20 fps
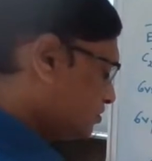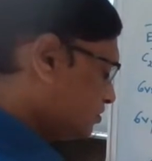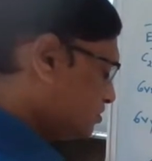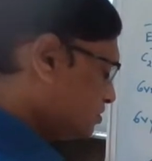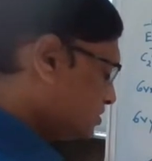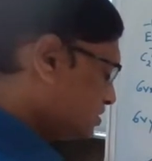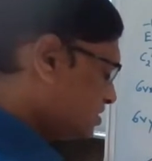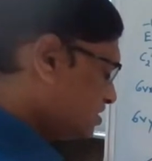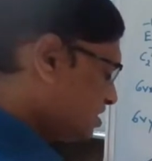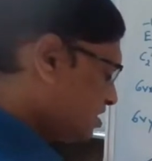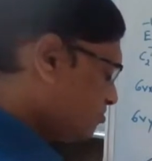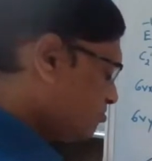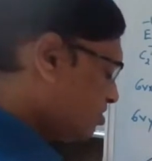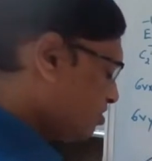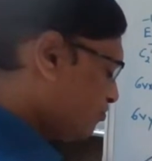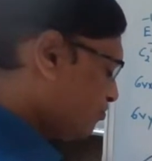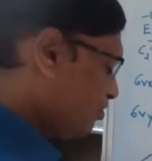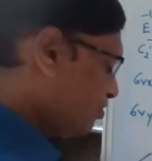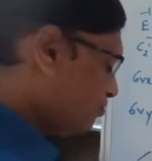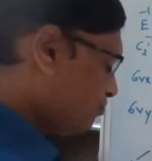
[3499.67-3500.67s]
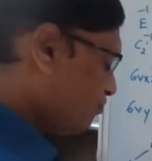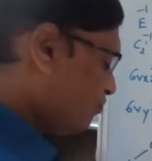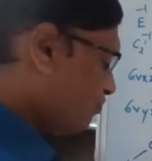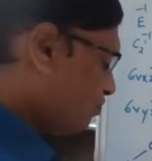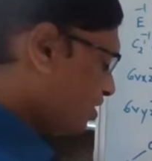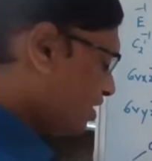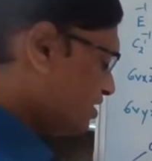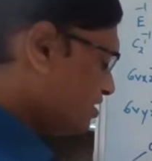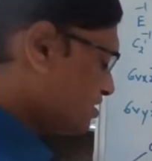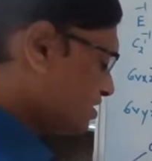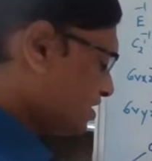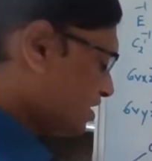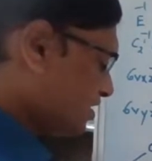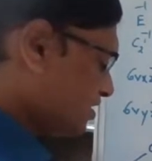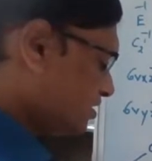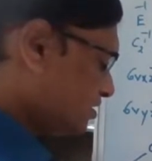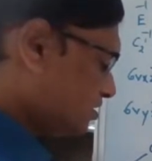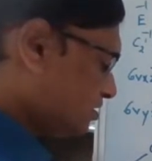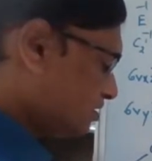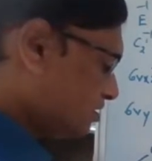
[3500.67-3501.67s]
sigma V yz
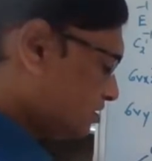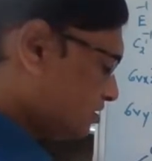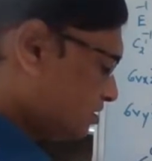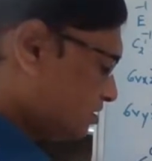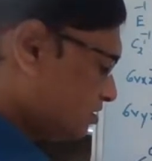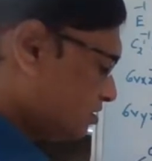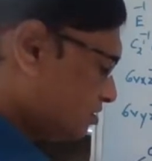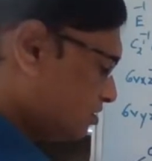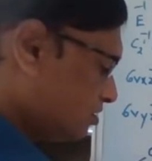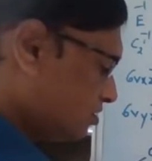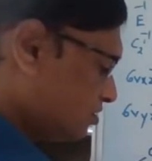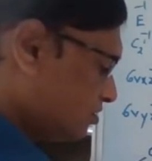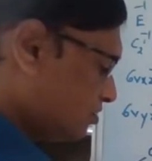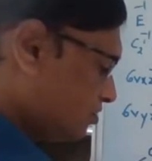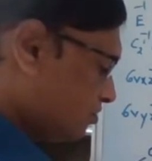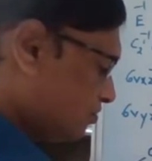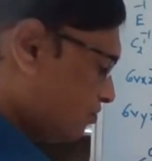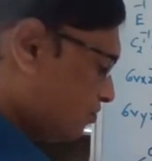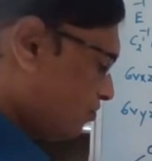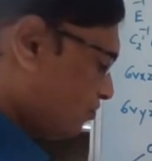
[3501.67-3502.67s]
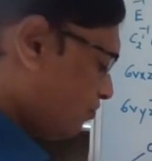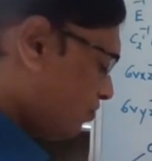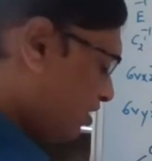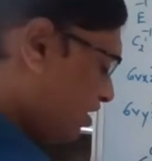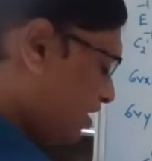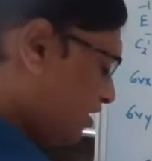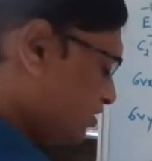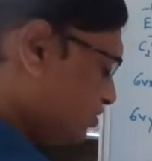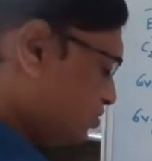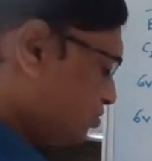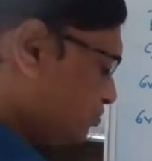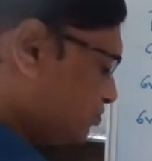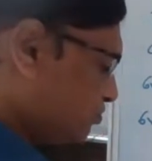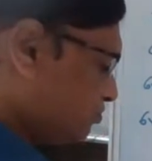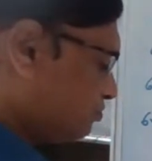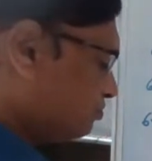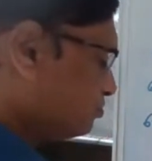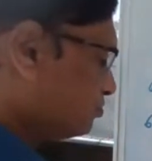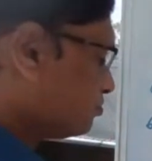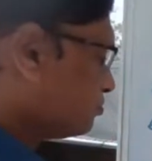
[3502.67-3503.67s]
1 and 2.
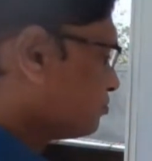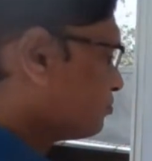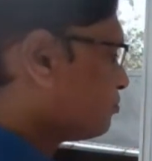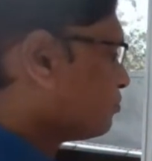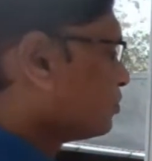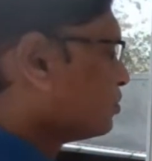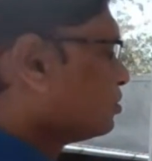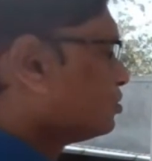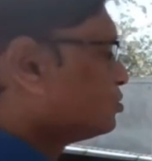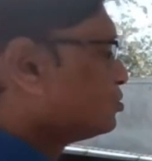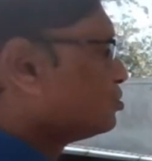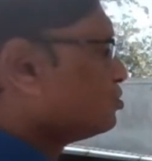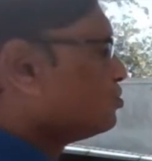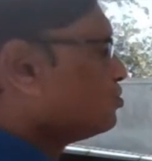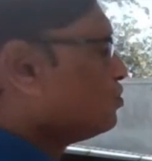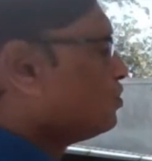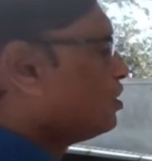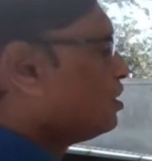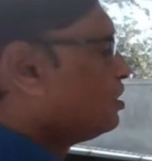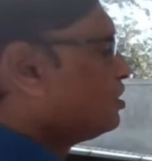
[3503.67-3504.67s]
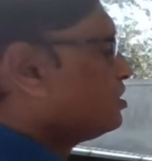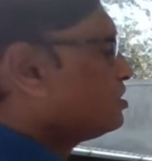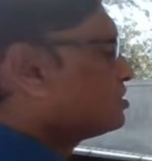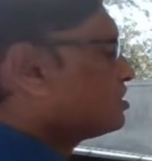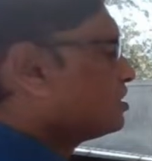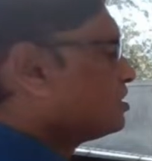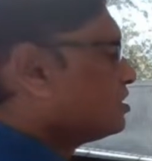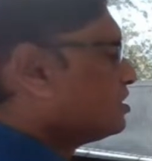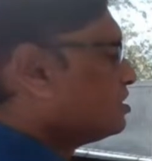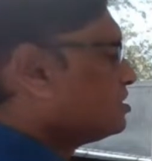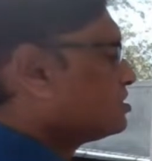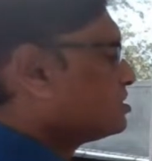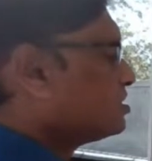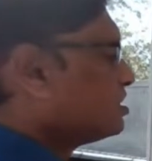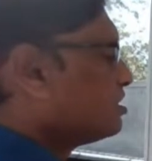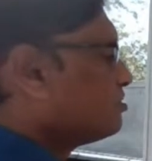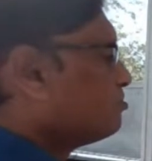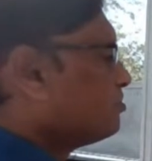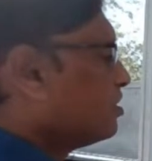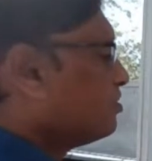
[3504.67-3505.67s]
So overall result is
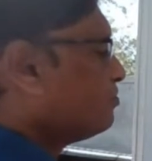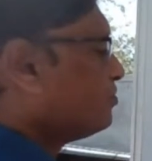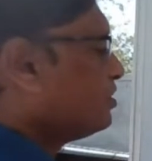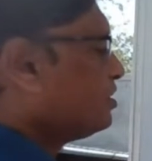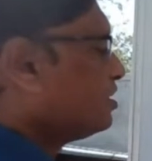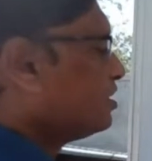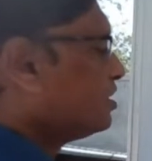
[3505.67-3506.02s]
sigma V